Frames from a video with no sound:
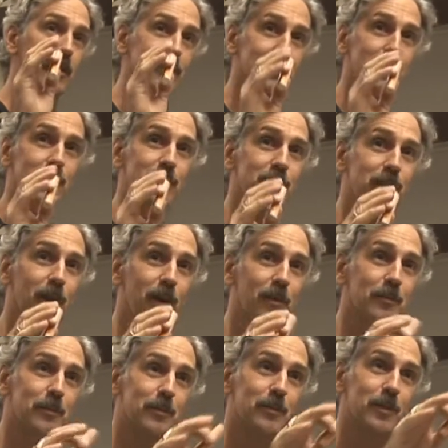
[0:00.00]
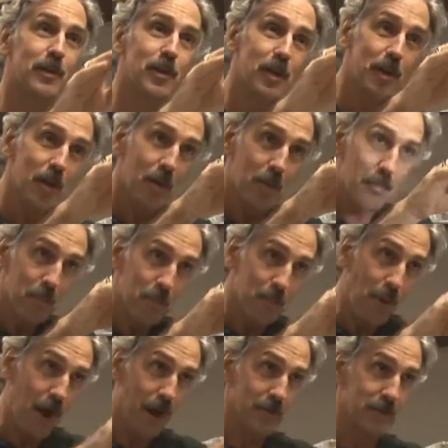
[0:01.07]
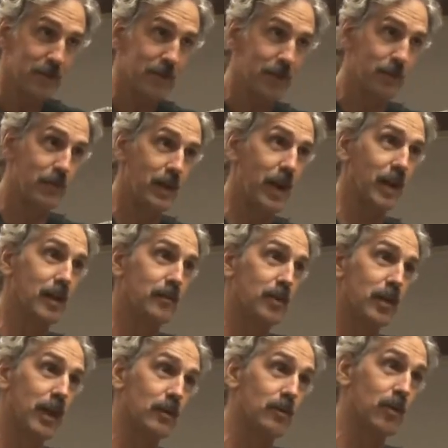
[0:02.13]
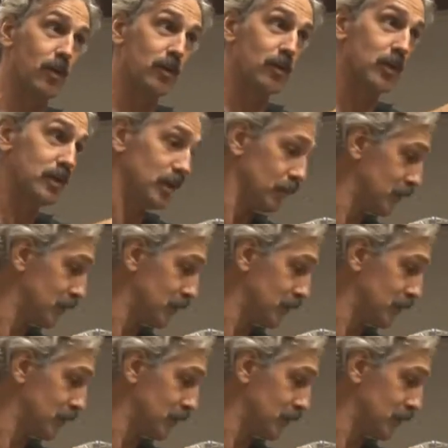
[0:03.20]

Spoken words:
consists of positive and negative electrodes with